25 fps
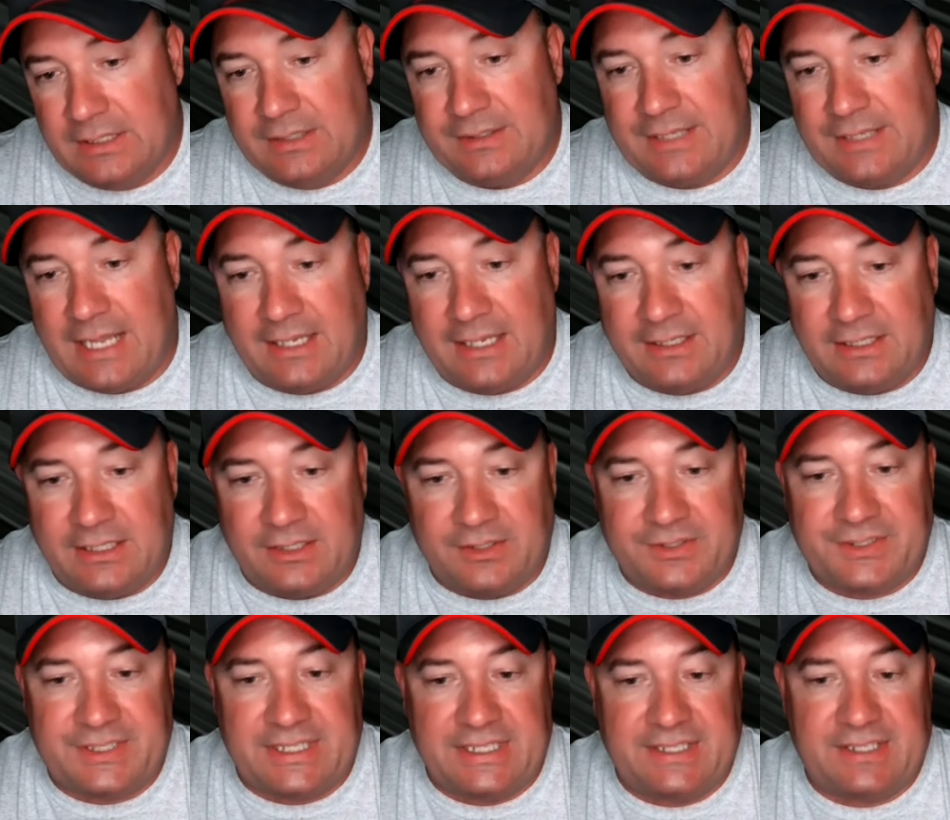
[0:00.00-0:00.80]
Then
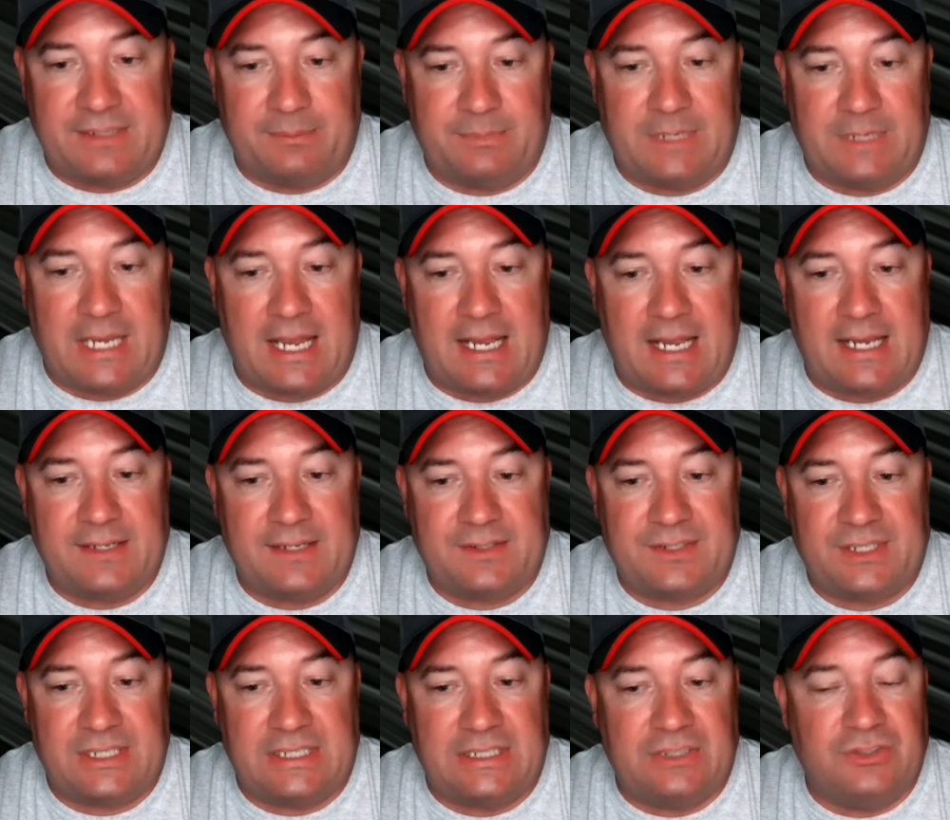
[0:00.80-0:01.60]
he'll see some
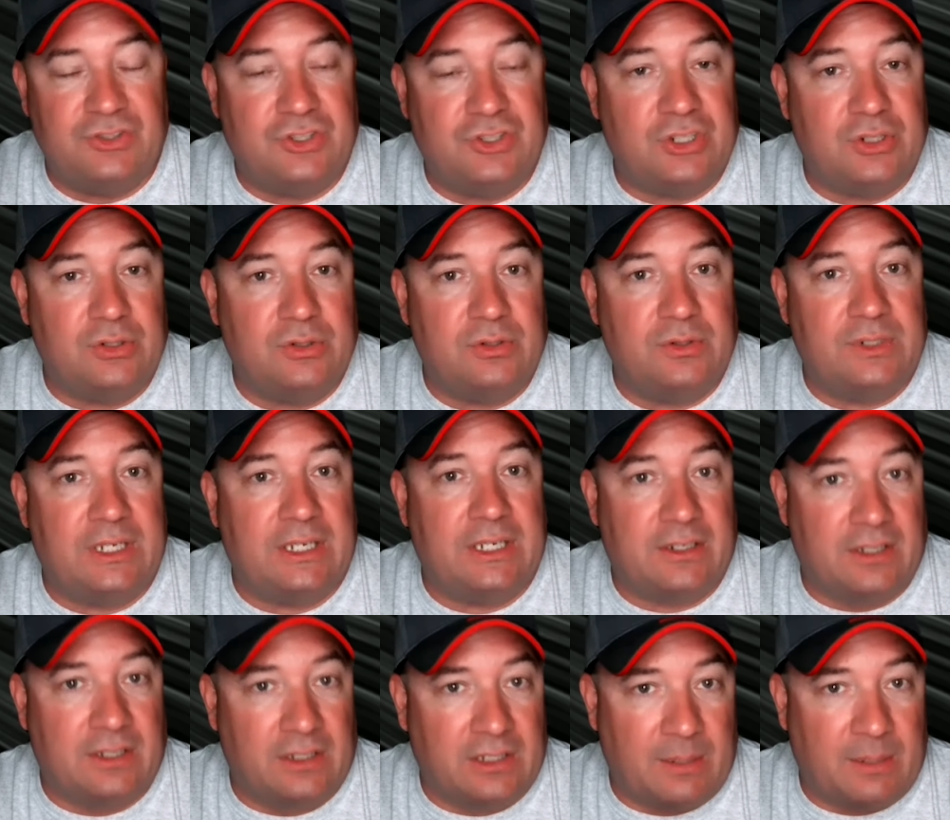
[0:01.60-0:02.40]
guys in June
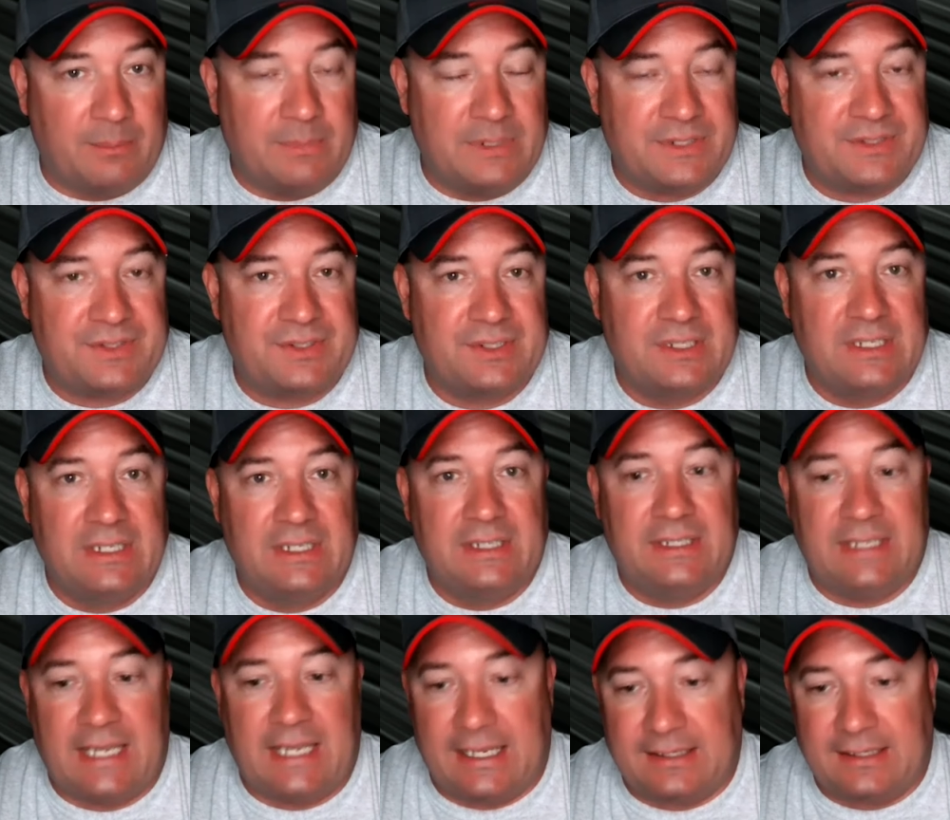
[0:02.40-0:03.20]
in Columbus
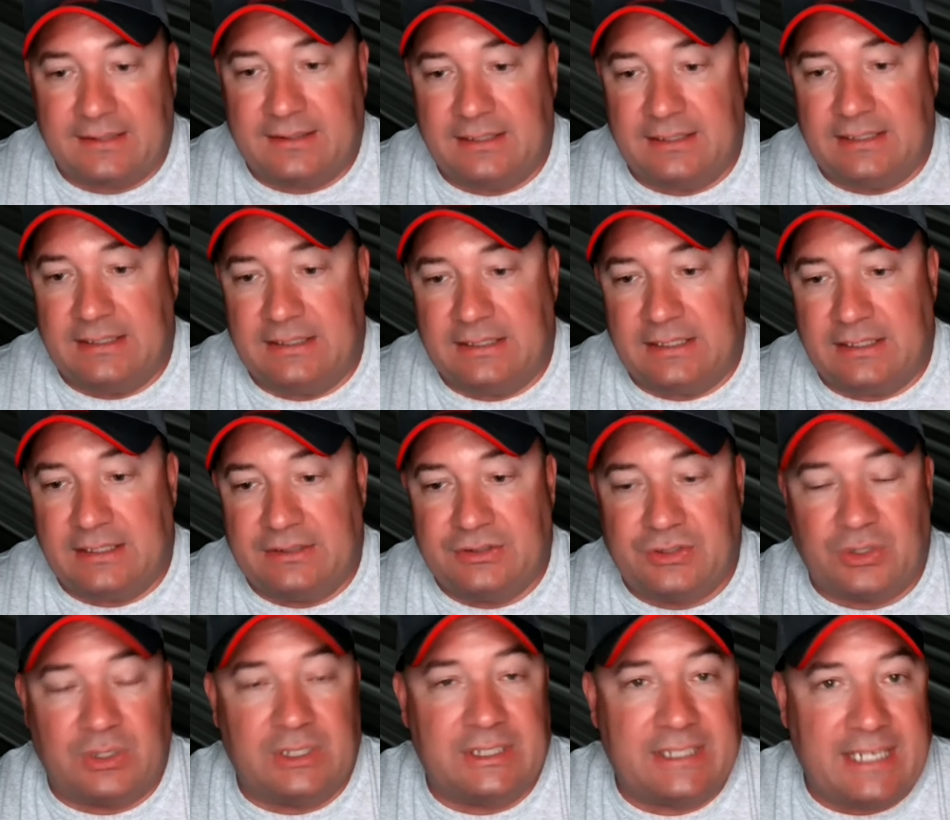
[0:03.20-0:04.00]
at the
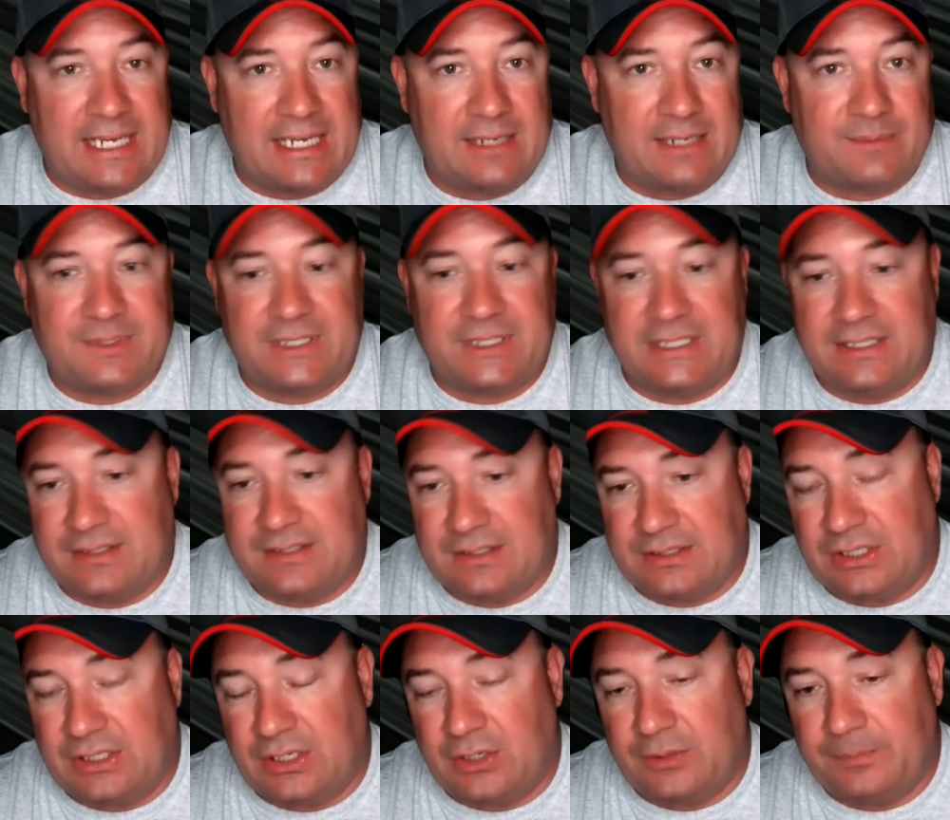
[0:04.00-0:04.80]
during camp
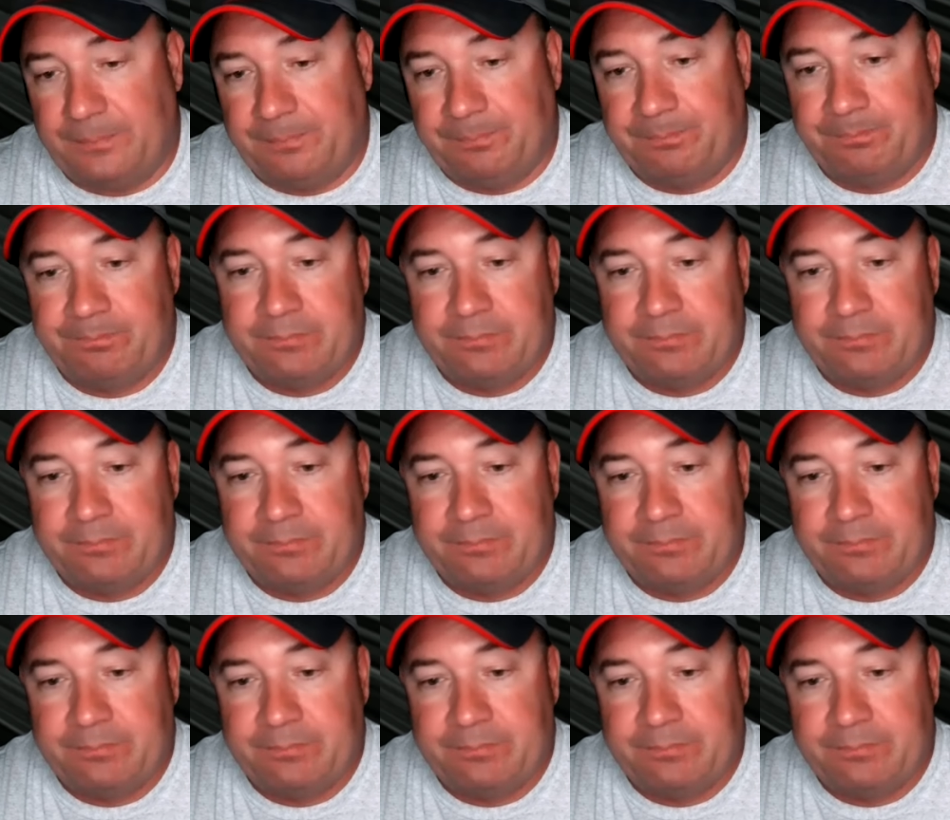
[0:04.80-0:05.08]
season, you know.